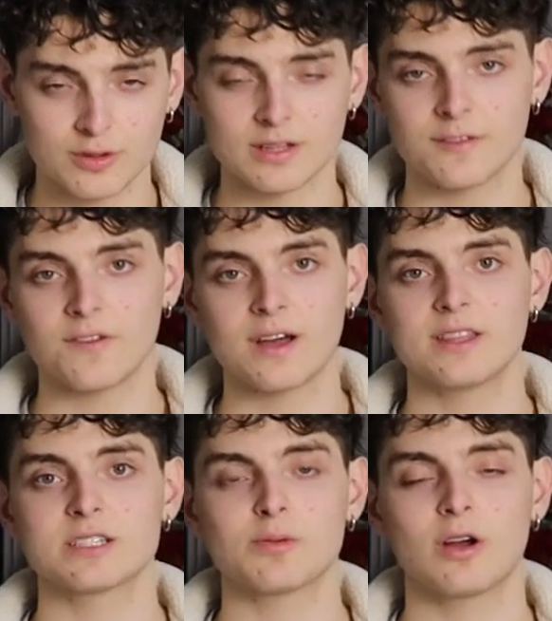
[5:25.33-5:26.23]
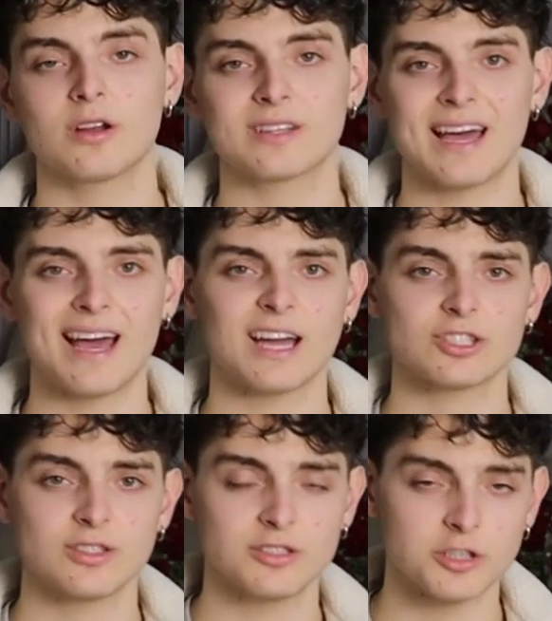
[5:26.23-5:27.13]
and to find this product, I
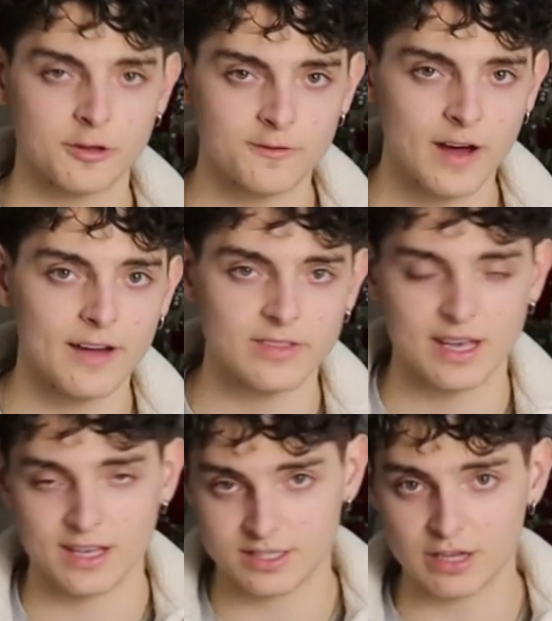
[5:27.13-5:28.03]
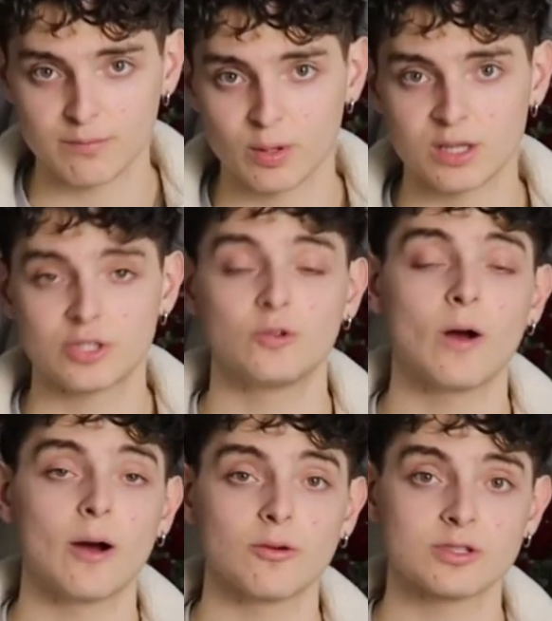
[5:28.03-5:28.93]
actually took 5 days of putting 2
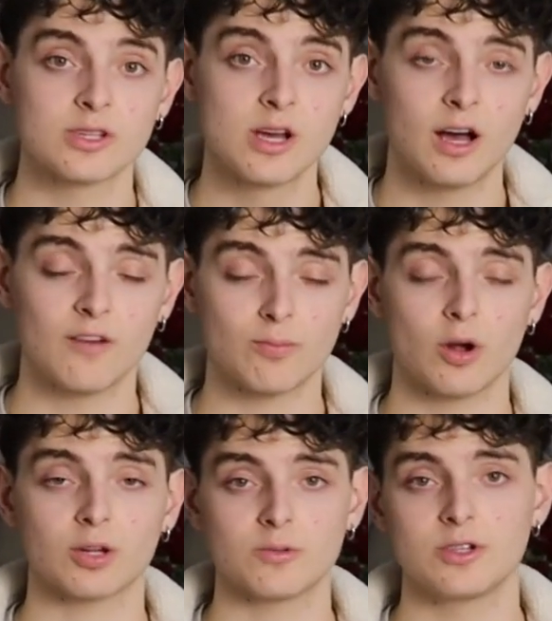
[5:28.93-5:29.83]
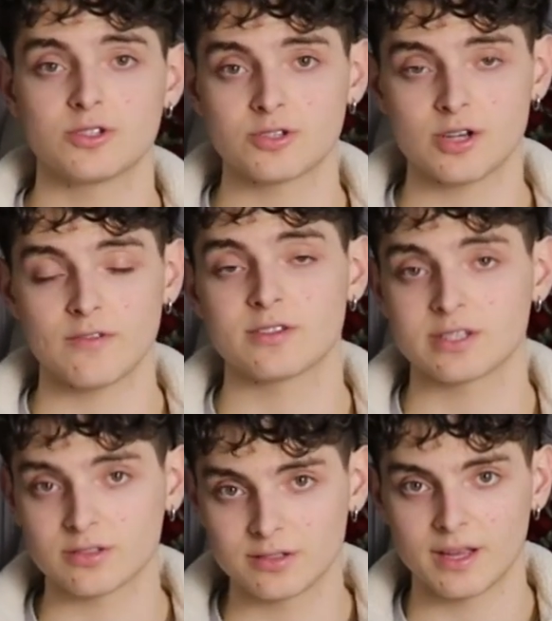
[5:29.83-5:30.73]
hours of product research every
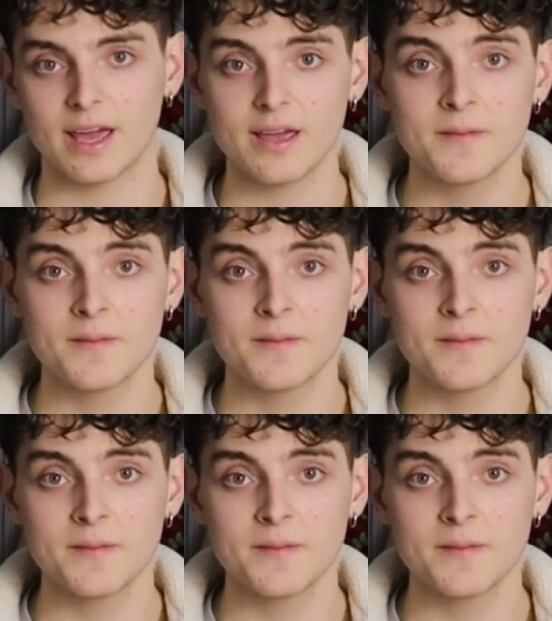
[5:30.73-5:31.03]
single day.